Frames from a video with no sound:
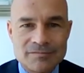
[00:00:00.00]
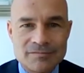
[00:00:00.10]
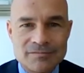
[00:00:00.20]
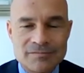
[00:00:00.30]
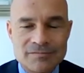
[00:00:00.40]

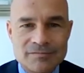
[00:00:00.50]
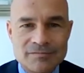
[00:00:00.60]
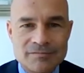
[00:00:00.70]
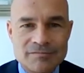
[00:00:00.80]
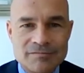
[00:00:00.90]

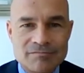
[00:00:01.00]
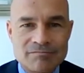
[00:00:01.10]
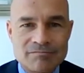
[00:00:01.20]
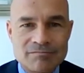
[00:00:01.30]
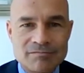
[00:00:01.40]

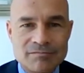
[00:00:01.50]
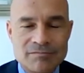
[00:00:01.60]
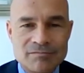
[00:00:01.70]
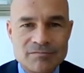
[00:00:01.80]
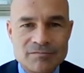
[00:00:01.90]

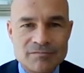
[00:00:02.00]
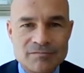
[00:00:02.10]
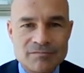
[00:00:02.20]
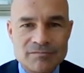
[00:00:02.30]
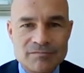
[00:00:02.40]

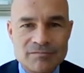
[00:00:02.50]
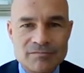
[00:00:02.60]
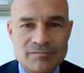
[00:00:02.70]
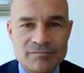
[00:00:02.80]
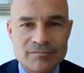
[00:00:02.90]

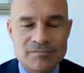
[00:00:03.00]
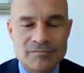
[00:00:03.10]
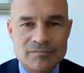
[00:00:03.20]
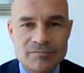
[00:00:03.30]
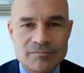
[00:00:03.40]

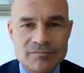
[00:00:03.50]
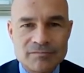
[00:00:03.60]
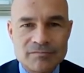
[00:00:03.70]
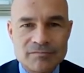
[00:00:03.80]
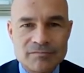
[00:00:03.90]

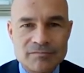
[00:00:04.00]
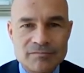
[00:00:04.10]
(silent)